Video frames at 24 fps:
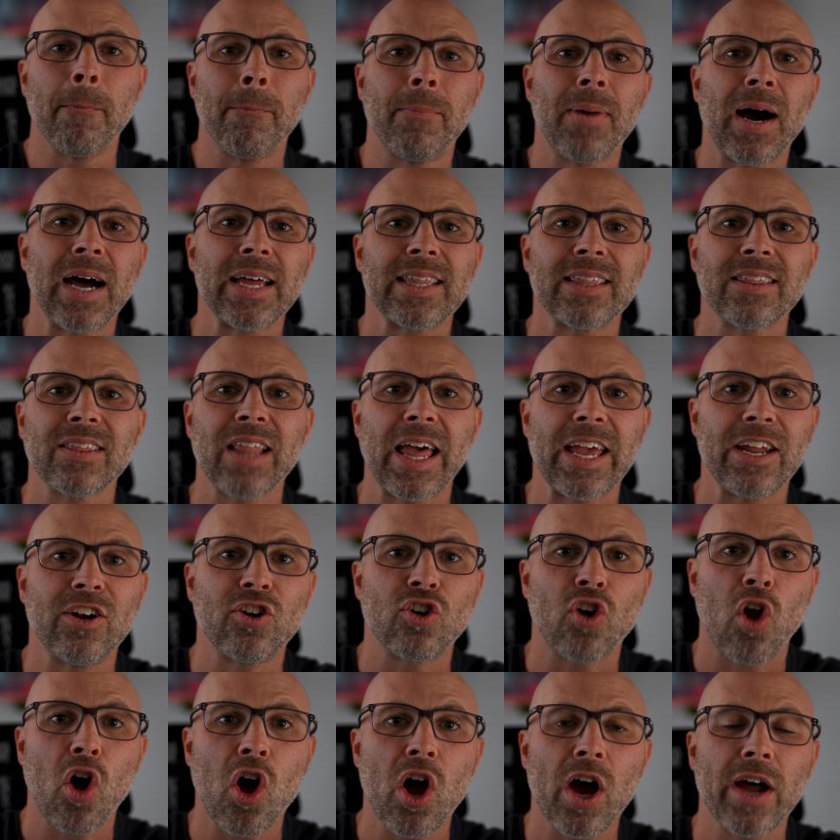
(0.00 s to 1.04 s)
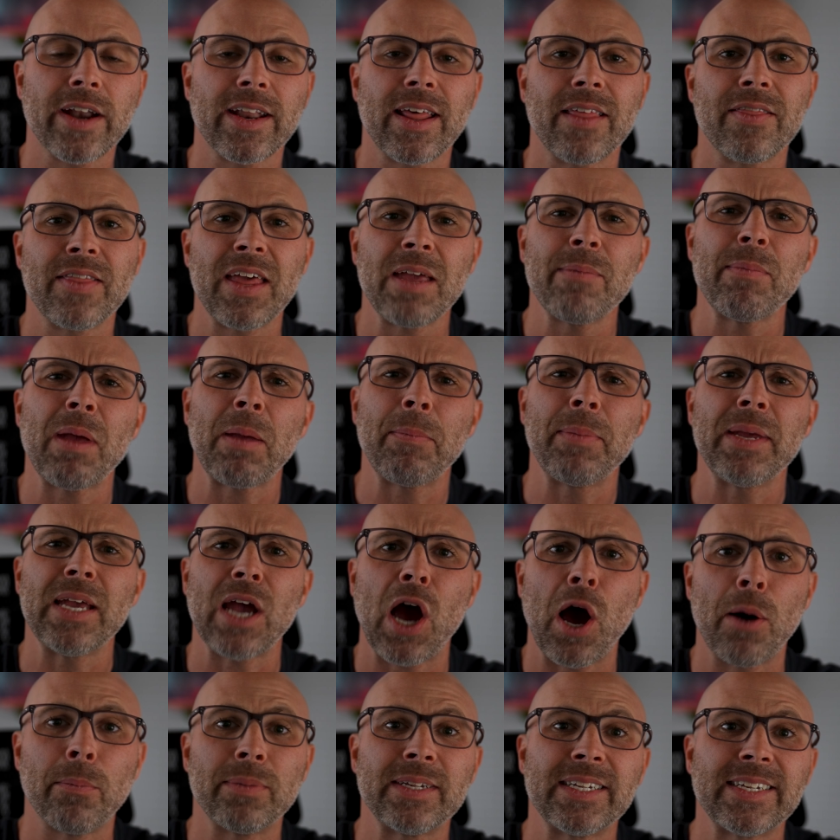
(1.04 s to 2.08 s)
but later on, they may be
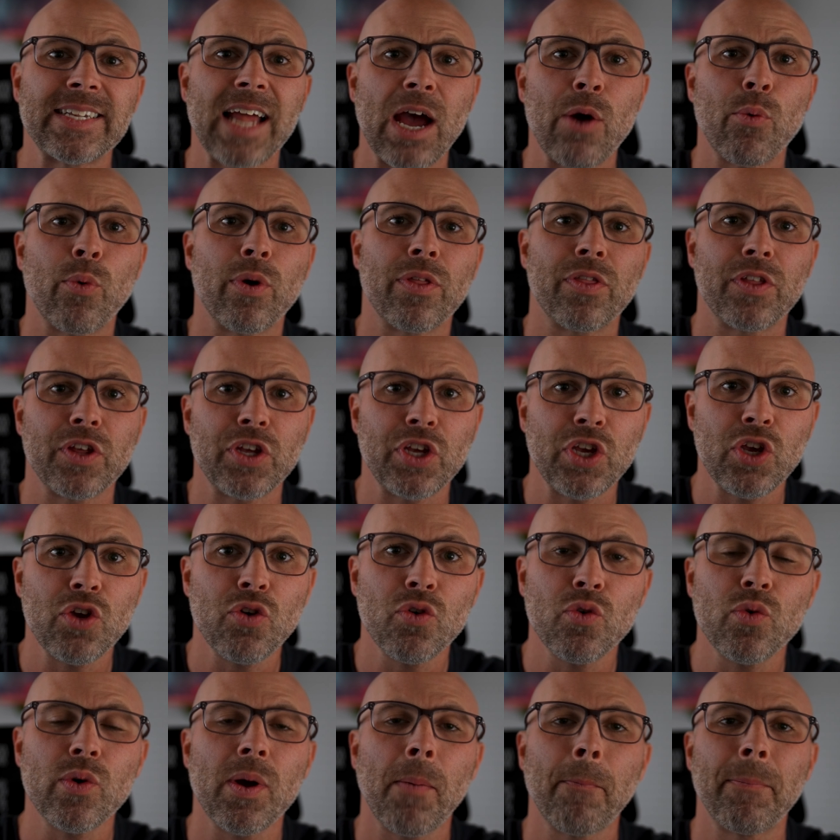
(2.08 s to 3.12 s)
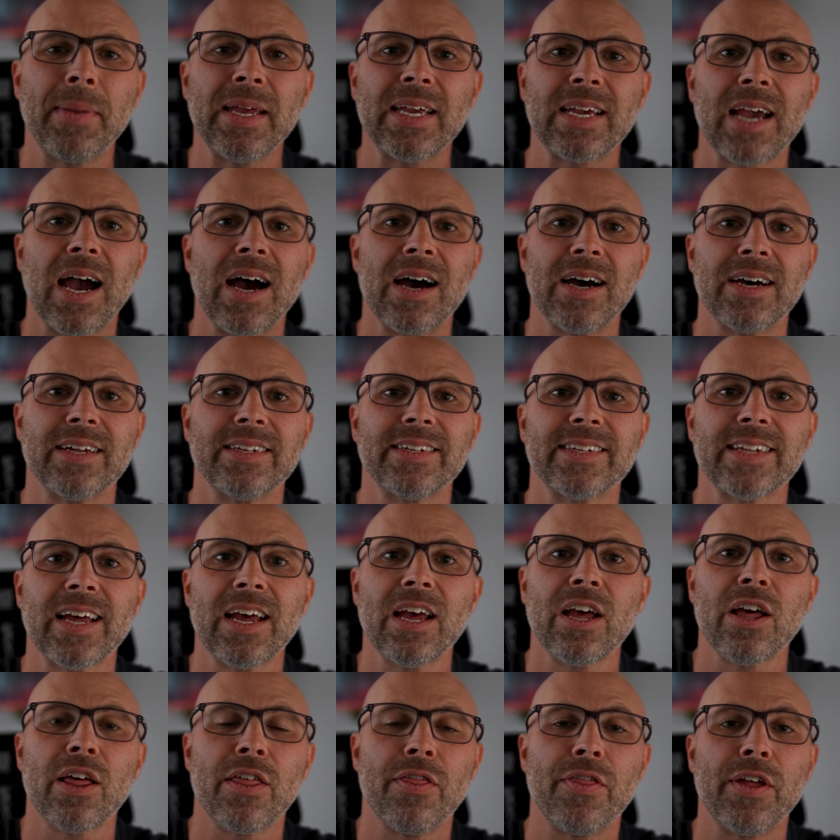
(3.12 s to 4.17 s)
upset with you because
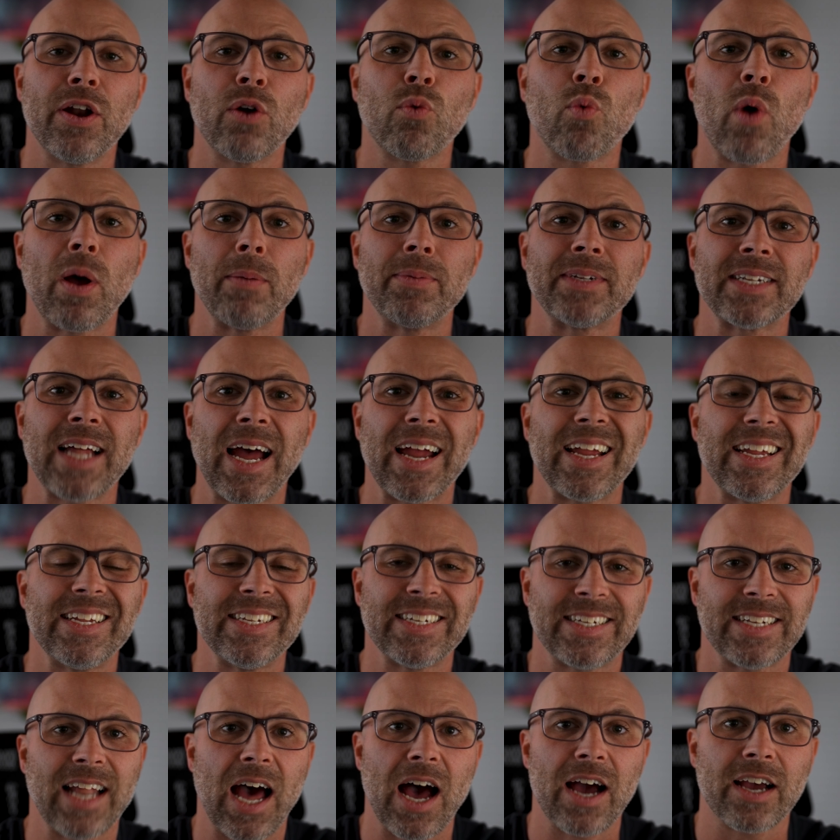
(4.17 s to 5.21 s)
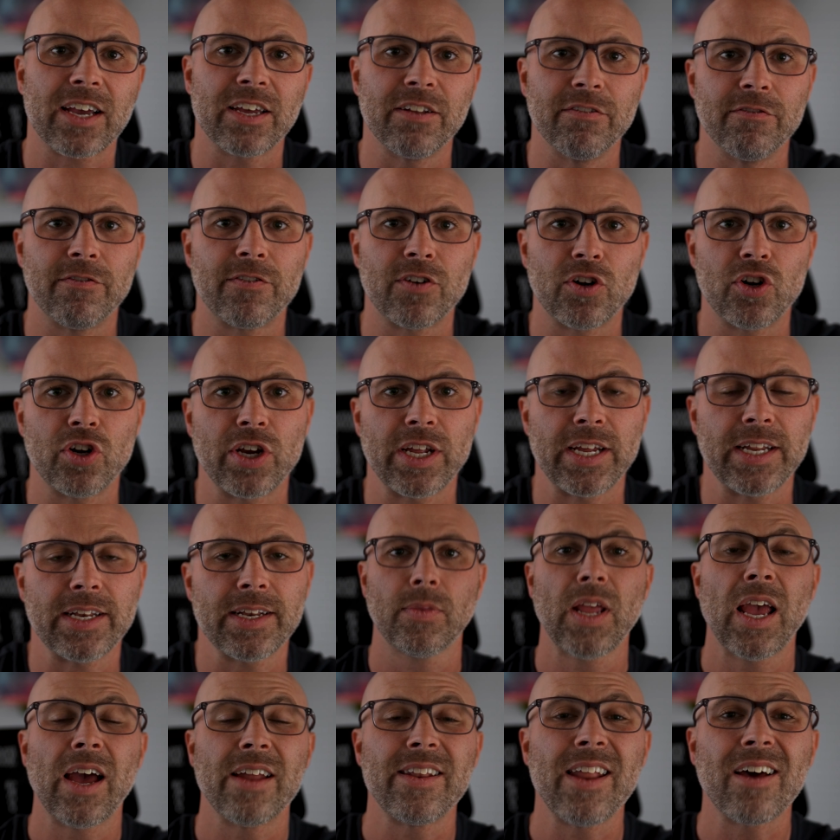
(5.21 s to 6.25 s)
their website is not converting.
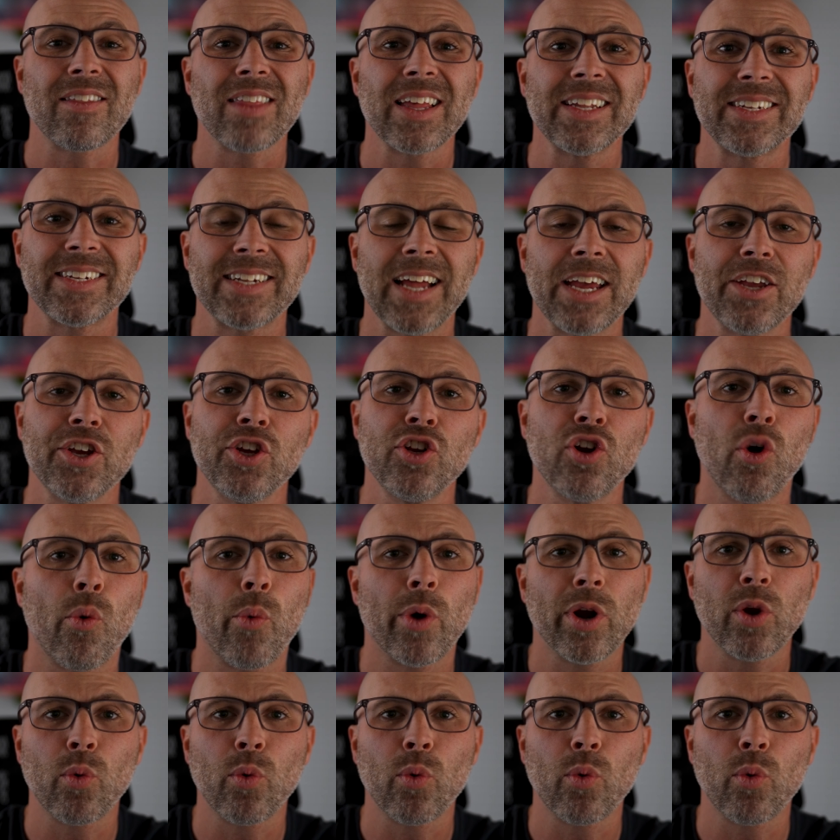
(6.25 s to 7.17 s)
Now, let's say you don't want to